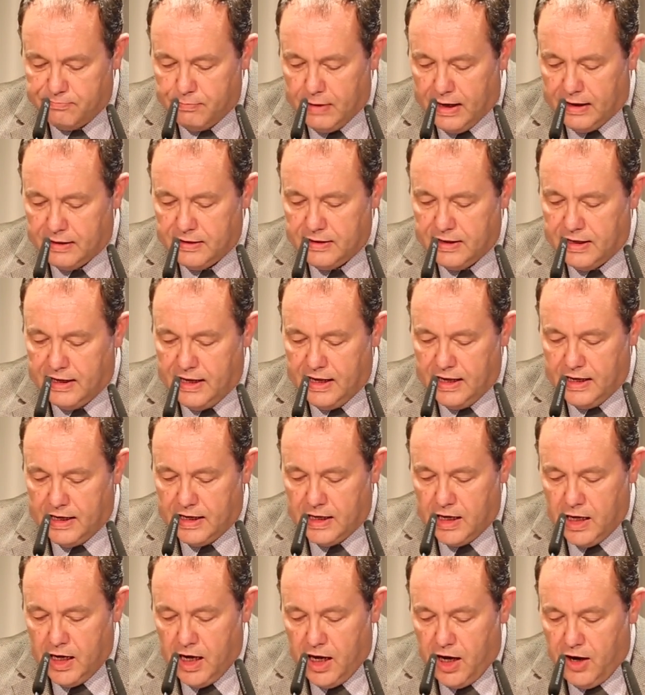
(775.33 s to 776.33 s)

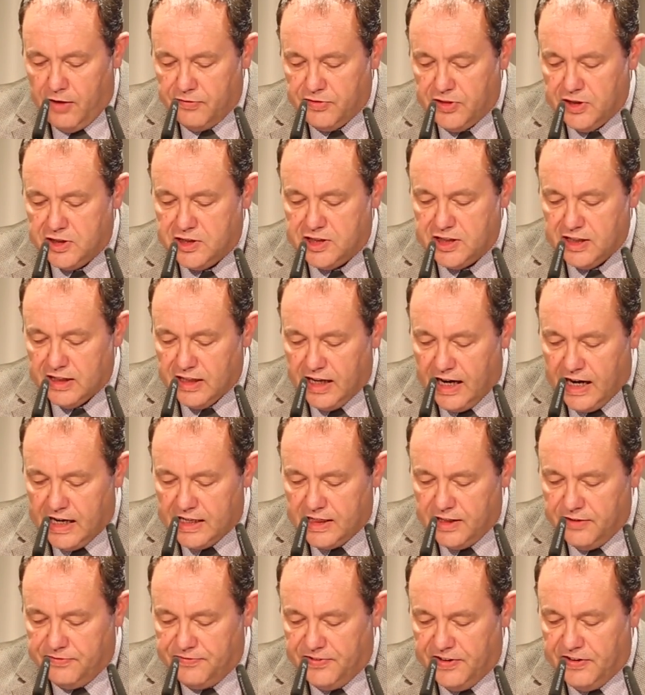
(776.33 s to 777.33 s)
mandate of the July
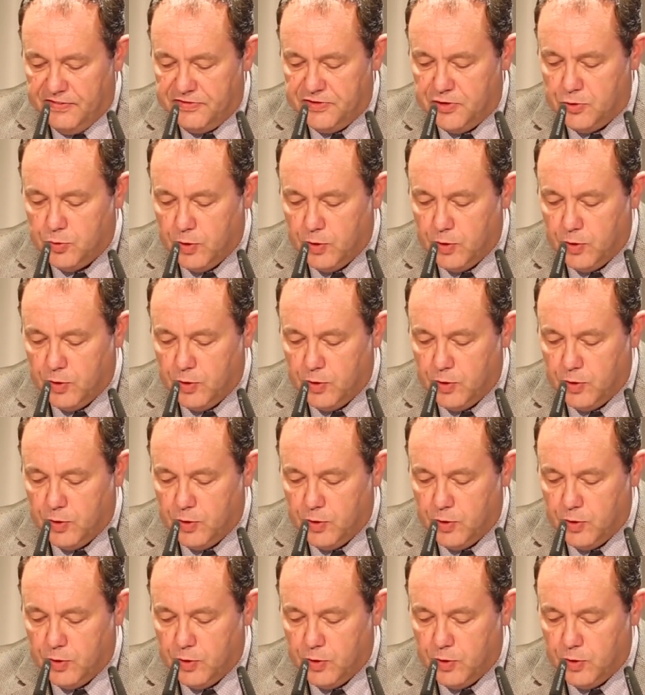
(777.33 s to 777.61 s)
the 5th,